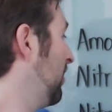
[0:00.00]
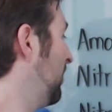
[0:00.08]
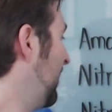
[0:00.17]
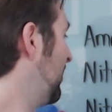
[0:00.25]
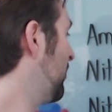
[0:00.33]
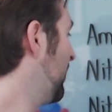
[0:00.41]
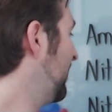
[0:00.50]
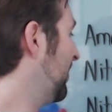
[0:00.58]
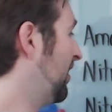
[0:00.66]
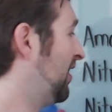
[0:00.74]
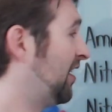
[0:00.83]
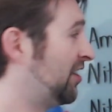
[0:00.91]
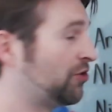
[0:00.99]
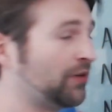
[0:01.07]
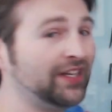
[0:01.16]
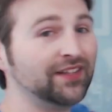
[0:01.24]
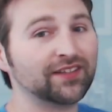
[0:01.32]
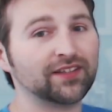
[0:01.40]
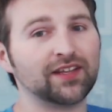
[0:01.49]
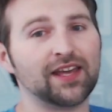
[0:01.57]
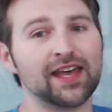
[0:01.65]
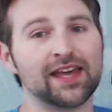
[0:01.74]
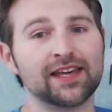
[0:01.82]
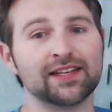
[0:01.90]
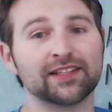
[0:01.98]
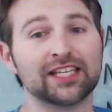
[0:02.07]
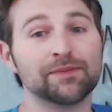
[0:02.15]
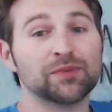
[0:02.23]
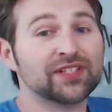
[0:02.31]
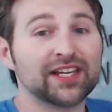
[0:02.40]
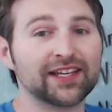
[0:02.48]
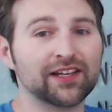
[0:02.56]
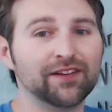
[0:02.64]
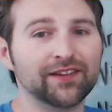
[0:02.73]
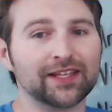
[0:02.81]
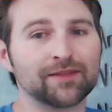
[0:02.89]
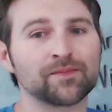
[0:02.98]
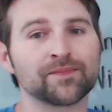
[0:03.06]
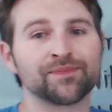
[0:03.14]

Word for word: nitrites, and nitrates, and keep your tank healthy.